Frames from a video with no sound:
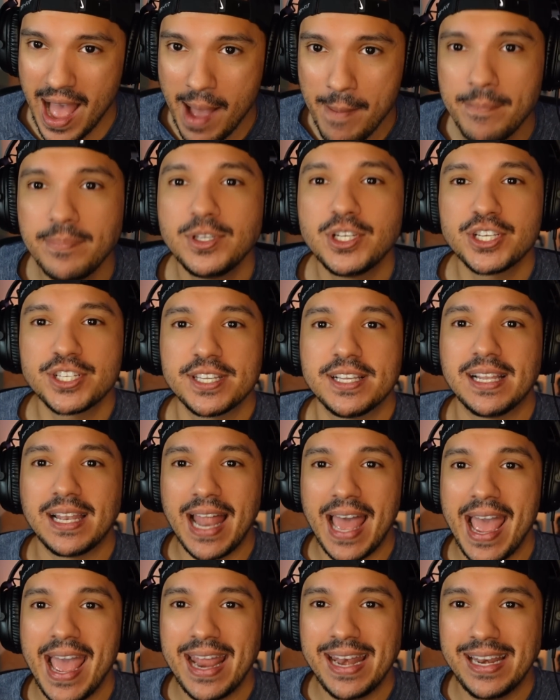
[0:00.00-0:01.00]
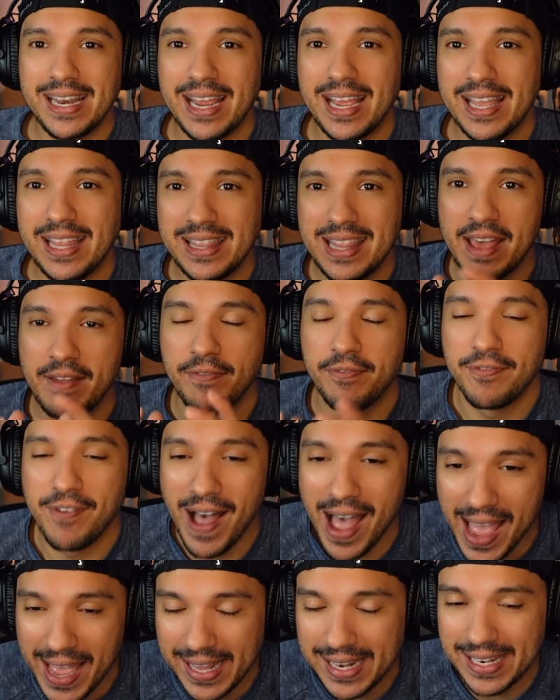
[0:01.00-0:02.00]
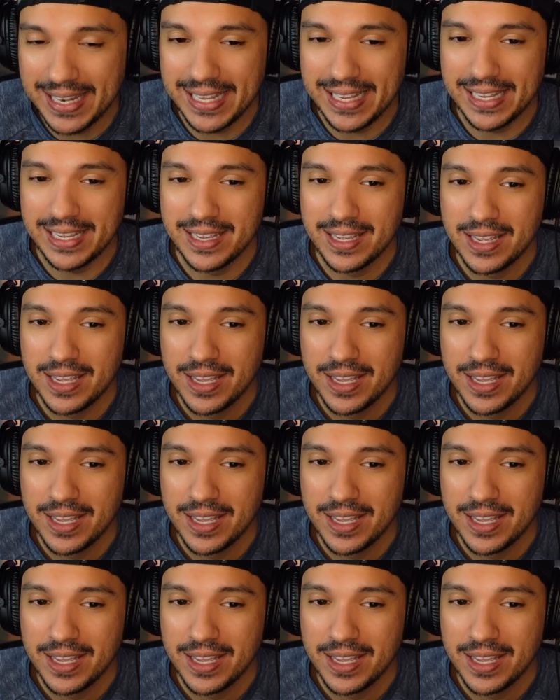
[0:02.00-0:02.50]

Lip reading: just glad that finally